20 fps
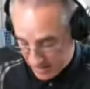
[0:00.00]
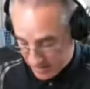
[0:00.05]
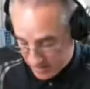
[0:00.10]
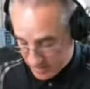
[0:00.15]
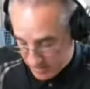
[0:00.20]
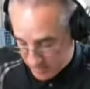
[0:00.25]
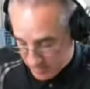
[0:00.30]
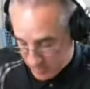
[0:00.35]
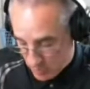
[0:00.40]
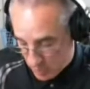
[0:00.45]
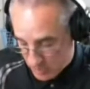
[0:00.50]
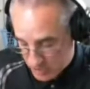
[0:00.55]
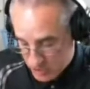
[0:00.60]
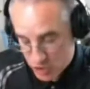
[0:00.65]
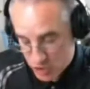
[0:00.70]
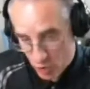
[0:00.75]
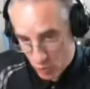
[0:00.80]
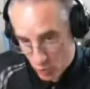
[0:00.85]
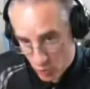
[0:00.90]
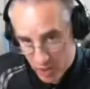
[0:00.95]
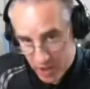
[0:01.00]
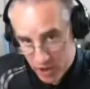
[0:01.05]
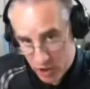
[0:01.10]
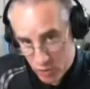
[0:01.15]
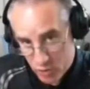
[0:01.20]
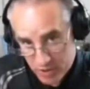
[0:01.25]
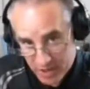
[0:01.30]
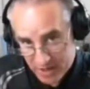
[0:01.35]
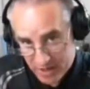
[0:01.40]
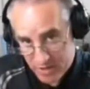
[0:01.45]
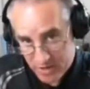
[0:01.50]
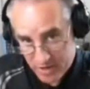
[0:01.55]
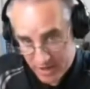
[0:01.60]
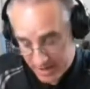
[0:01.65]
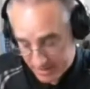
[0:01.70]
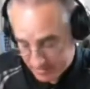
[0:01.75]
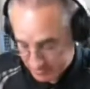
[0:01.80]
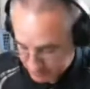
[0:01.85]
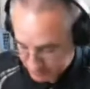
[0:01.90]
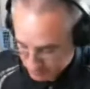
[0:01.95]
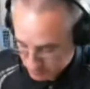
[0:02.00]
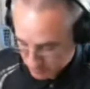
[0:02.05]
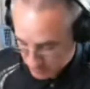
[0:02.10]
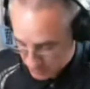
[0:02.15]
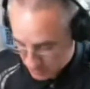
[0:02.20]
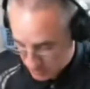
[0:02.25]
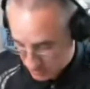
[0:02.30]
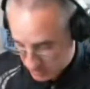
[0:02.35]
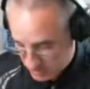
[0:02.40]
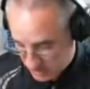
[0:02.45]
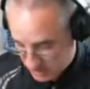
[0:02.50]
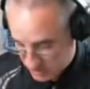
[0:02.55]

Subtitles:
and then of course your one unique thing, which